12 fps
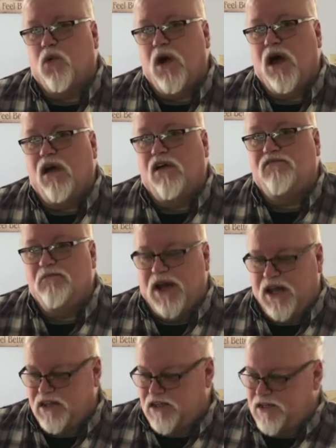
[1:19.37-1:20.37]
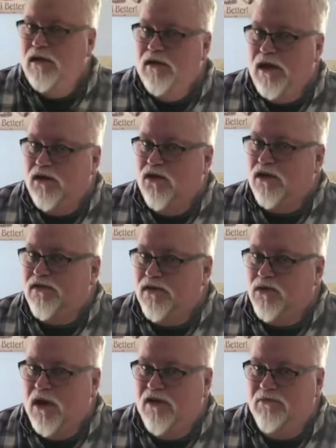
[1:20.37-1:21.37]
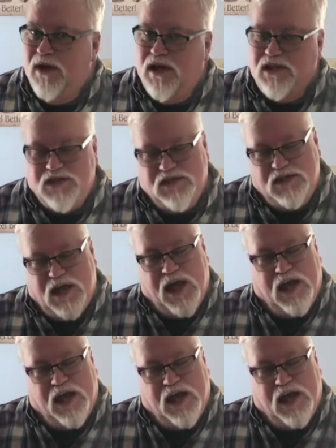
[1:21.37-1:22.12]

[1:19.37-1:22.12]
12 minutes. They cooked for 12 minutes.